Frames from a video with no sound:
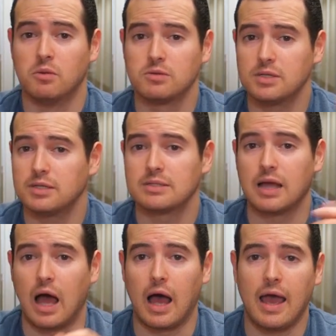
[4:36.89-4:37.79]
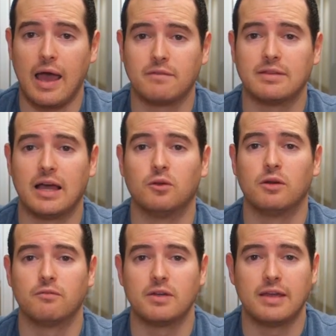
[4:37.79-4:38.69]
mostly because I have to download
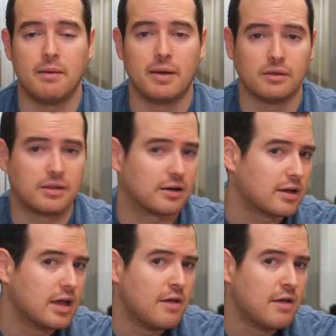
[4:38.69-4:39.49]
every game out there.